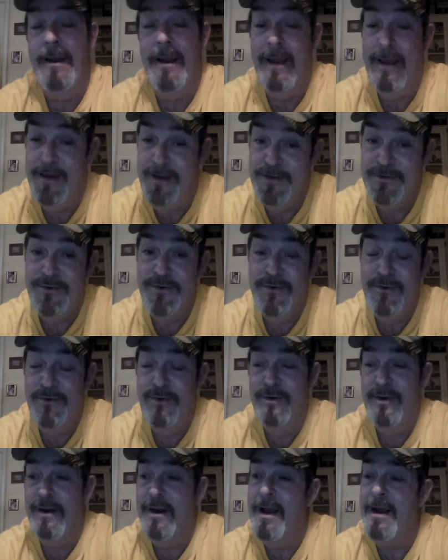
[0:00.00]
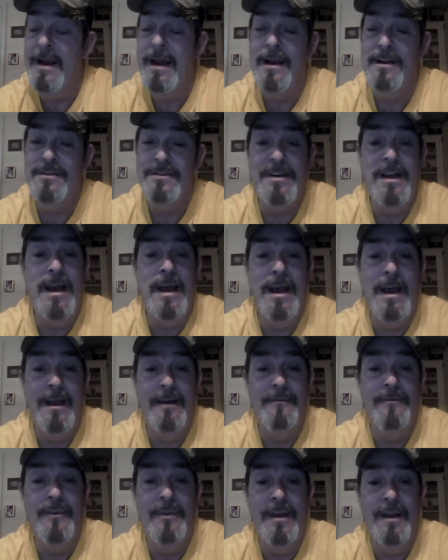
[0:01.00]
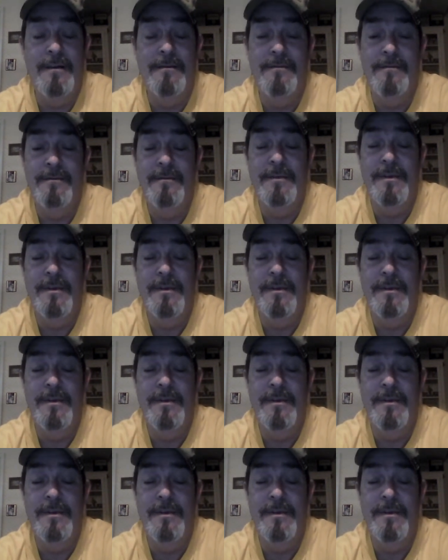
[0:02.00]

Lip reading: and it's good. And I got a sign for that